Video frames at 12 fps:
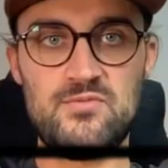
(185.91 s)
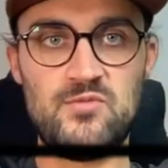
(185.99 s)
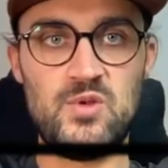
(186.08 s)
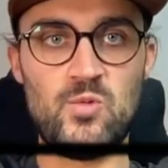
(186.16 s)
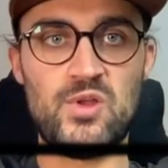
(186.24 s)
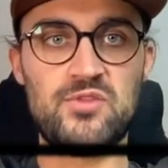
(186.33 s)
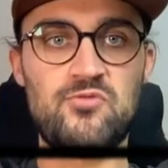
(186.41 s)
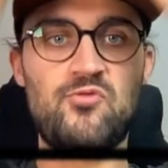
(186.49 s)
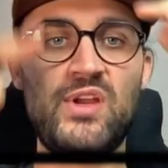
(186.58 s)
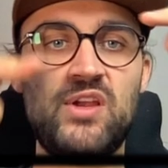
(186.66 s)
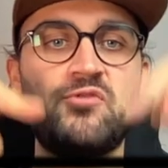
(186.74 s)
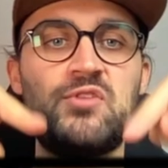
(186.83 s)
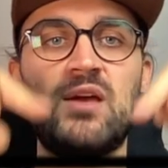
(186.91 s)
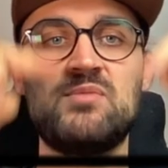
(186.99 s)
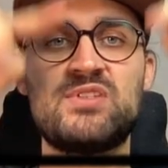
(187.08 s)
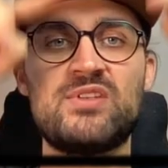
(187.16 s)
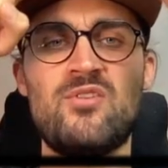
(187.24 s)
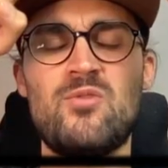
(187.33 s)
We want three of them.
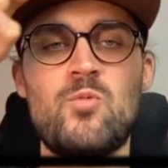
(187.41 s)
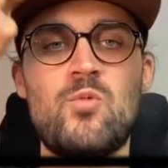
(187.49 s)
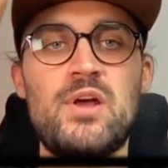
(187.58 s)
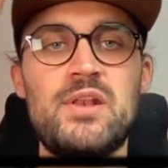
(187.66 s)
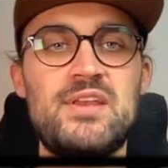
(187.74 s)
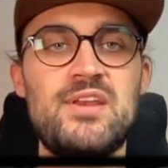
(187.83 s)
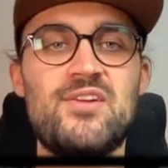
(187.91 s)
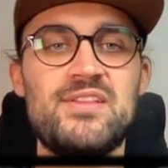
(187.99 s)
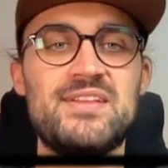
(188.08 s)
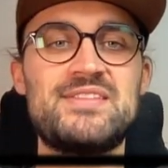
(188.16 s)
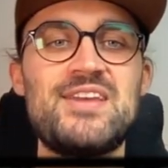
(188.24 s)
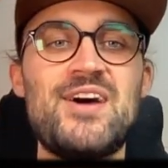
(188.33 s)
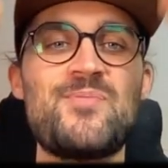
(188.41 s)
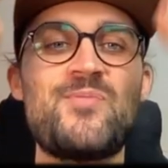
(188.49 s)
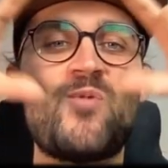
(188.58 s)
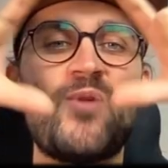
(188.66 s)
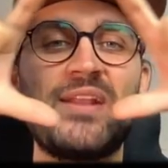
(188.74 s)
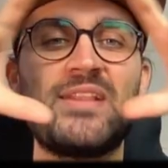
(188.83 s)
So one here on the
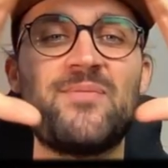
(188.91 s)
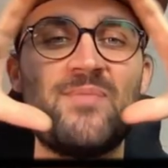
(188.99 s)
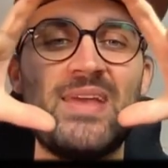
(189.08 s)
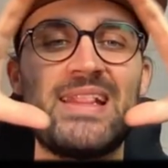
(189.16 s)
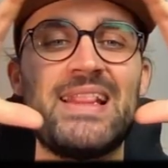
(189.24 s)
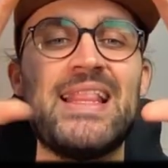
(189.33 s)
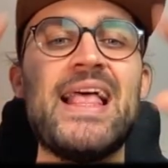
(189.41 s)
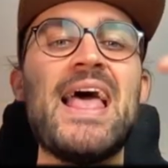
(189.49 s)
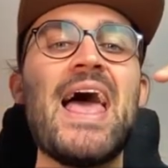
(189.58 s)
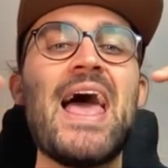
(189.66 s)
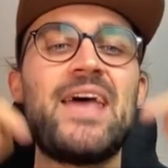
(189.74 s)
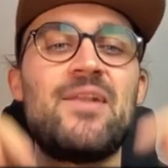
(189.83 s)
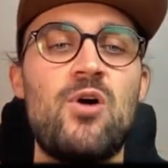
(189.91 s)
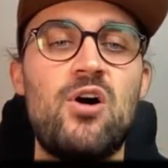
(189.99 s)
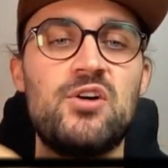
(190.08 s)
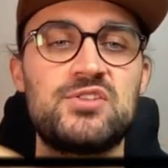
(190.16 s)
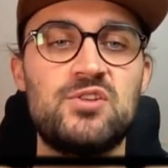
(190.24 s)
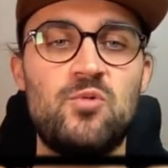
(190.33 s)
top, one in the middle, and
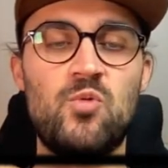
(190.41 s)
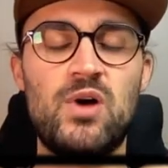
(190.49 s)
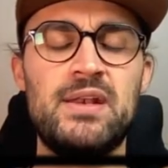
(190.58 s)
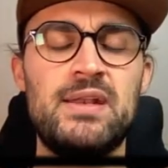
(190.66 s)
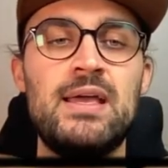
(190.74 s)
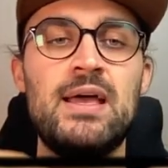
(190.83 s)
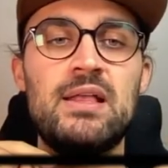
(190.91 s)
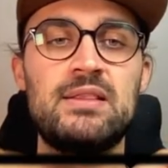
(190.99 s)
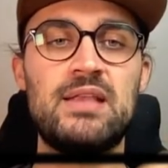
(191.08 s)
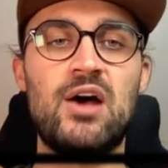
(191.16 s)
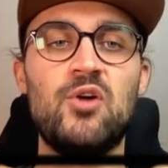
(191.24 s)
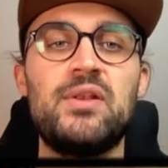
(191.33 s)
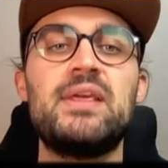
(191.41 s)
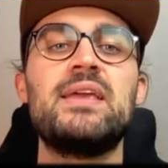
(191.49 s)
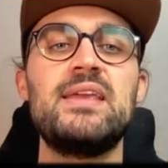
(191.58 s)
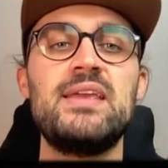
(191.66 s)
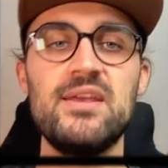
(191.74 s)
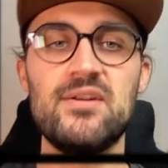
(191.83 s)
also one down
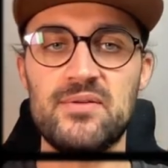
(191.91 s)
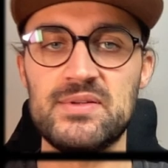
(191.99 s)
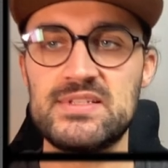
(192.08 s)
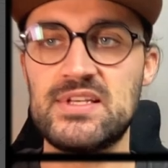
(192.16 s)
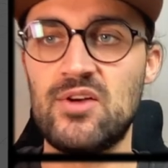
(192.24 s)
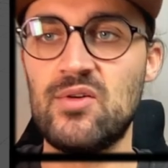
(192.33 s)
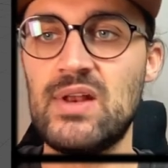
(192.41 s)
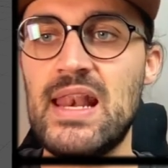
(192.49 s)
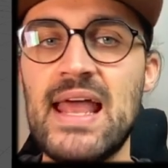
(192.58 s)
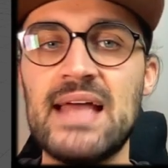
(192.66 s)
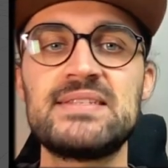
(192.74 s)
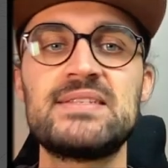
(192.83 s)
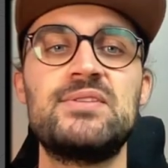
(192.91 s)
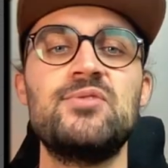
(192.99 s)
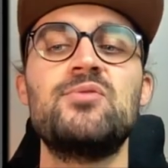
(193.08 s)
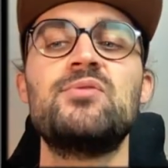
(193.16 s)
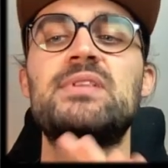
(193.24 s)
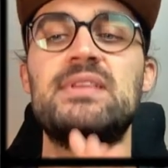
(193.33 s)
here. So let's
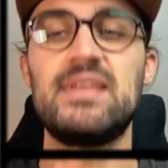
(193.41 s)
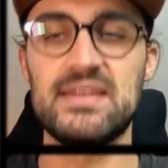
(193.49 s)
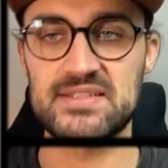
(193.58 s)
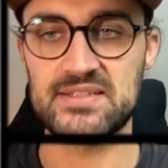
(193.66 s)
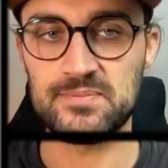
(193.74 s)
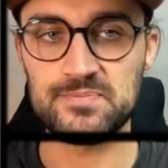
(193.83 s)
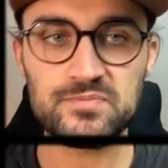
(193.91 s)
do this.